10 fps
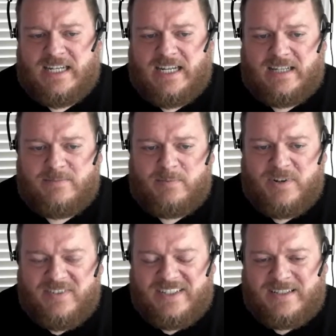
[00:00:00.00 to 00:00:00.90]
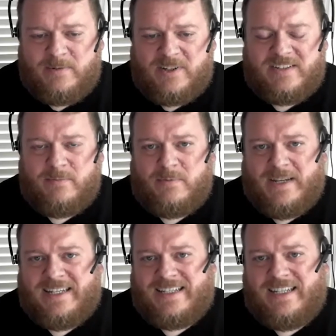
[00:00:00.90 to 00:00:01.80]
as my previous experience
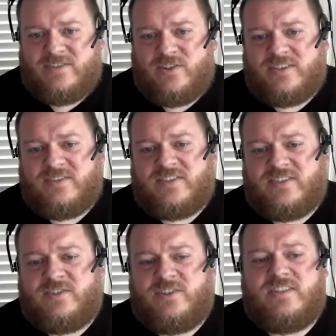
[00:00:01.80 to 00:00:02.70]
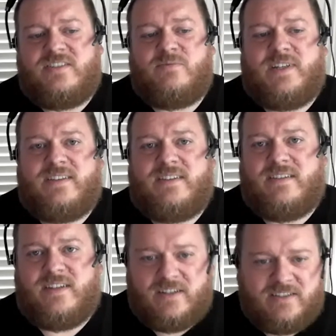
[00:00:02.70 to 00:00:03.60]
implementing these sorts of solutions with
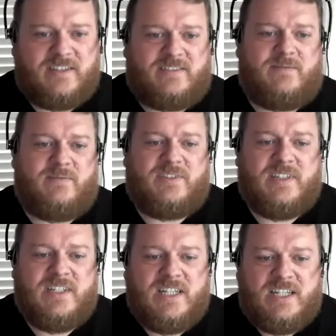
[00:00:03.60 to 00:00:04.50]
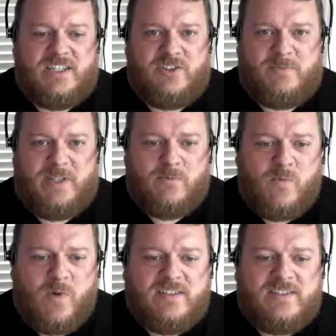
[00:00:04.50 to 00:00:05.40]
large customers showed me that
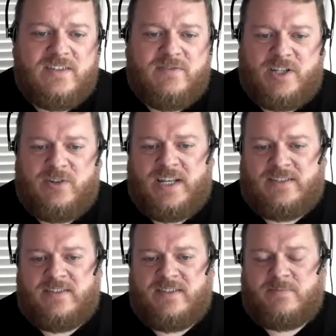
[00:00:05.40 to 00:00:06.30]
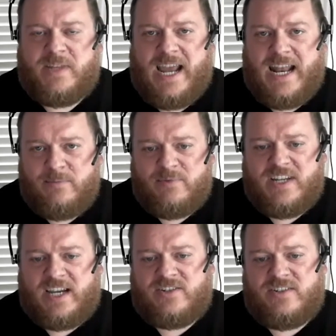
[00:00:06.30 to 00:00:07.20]
once the video hits the display, any
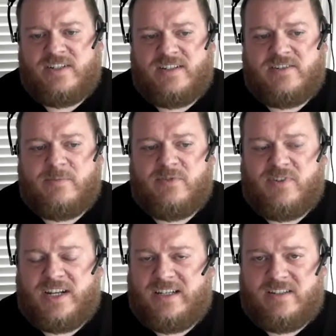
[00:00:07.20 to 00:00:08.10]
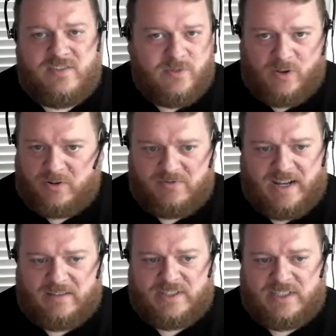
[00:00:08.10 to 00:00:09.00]
protection that DRM provided is no longer
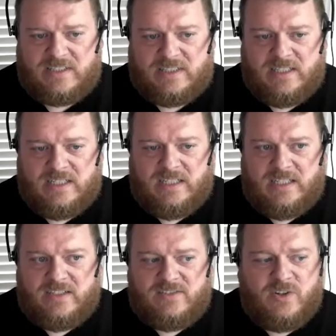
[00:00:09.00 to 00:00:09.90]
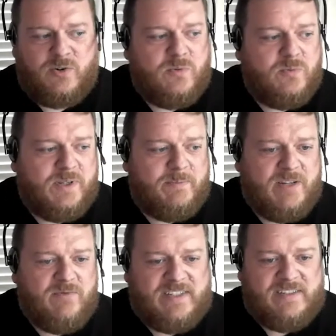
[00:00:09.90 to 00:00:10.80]
relevant. So we've
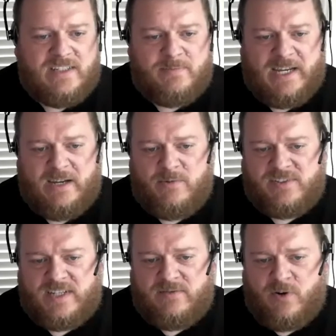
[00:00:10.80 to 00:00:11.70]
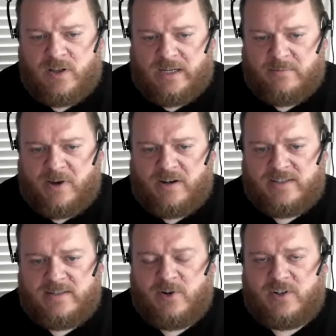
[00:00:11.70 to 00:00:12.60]
been recently speaking with Steve Hawley at
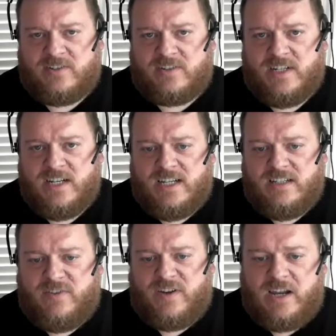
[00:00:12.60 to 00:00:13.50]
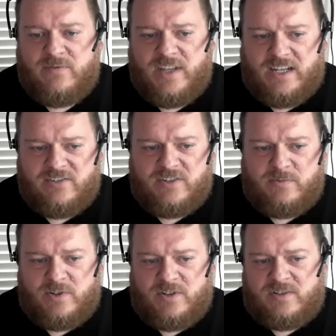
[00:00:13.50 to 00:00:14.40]
Piracy Monitor to find out if the industry
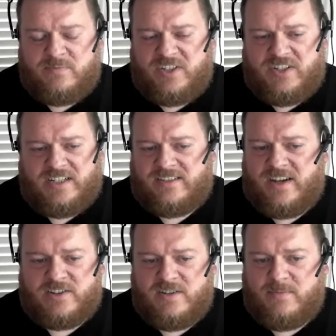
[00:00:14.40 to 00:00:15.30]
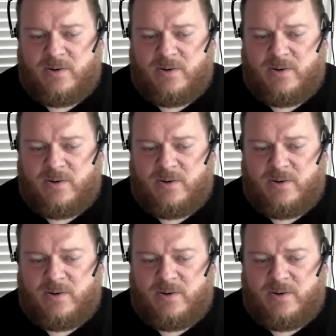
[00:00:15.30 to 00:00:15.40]
would appreciate discussion about